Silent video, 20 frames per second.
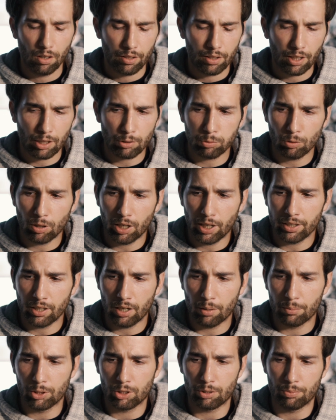That's why
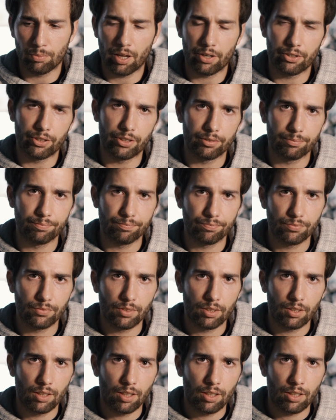numbers matter.
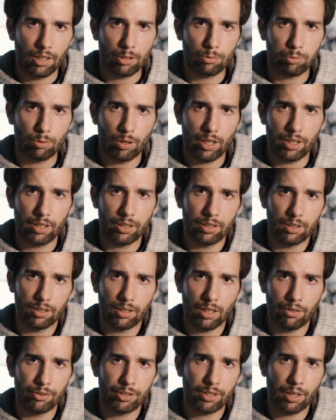That's why
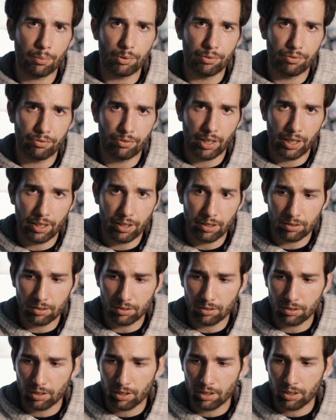every time you fail,
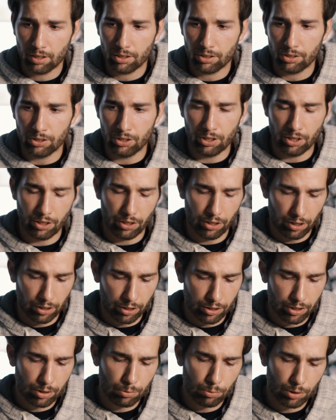you gotta
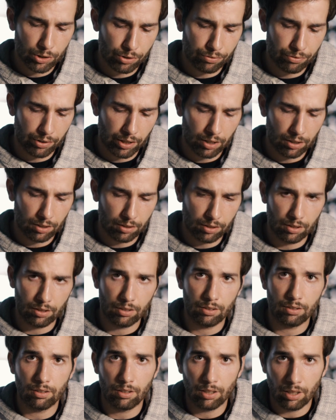learn on what you failed
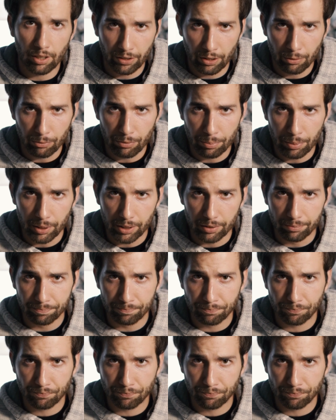and then repeat.